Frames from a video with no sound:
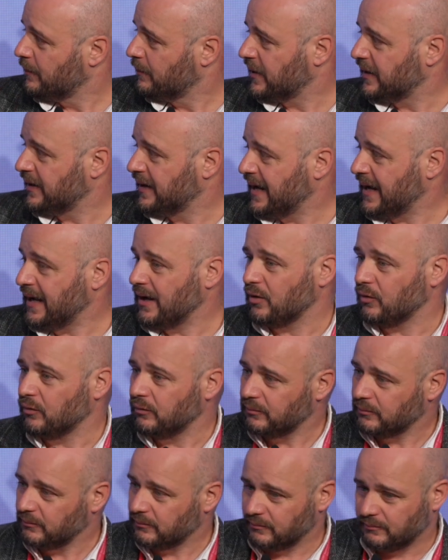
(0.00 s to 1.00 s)
But
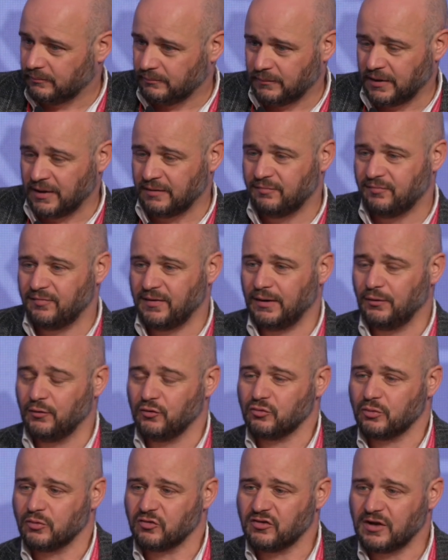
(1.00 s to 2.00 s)
now, my
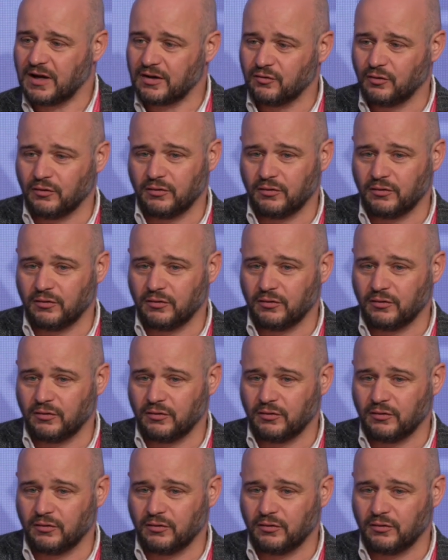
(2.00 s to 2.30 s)
fellows were sat